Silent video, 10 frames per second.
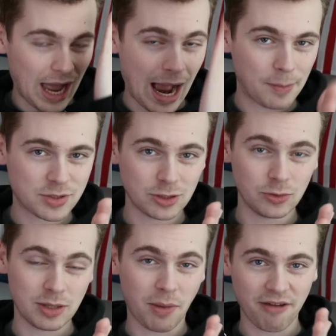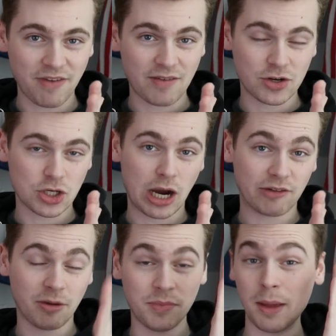Absolutely my favorite
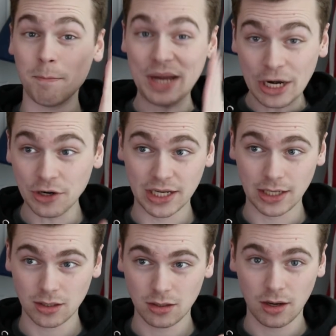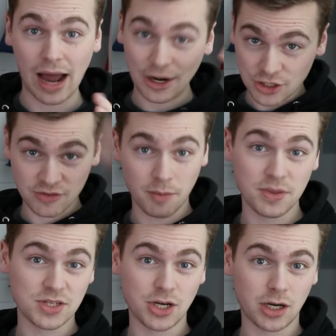song from them, period. Not just from
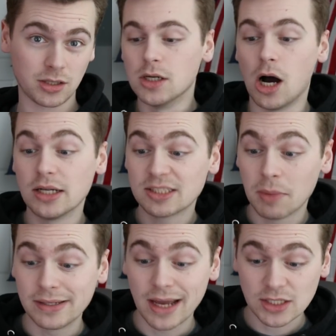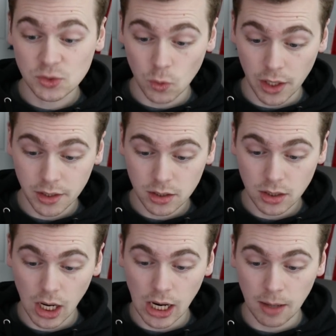this year. On to my next one.
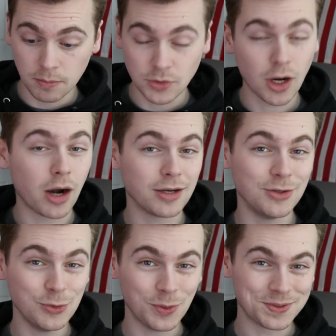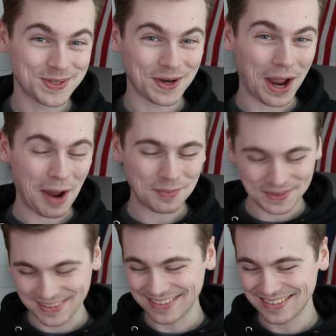You already knew what was gonna
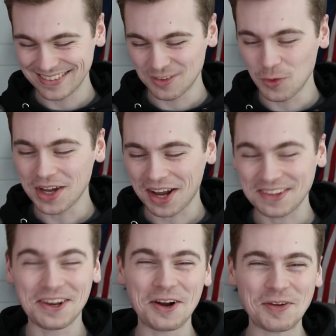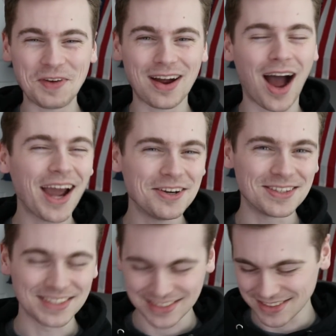happen. We gotta talk about
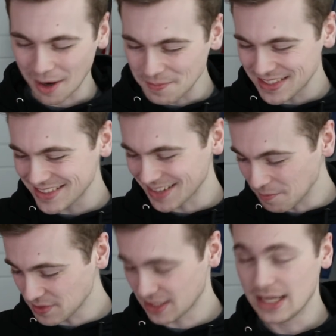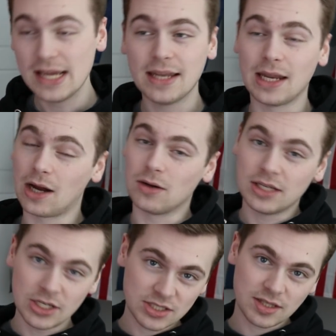i-dle, Dumdy Dumdy. Now,
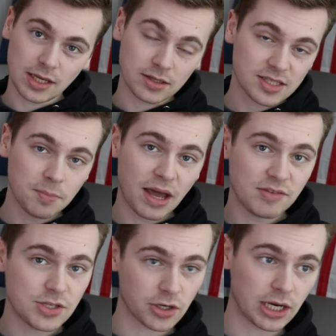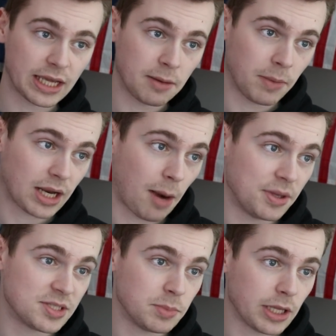here's the thing. Some nebbies are gonna get in my
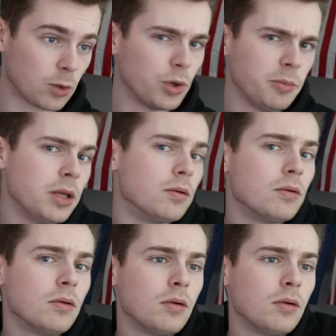comments and be like, what do you mean?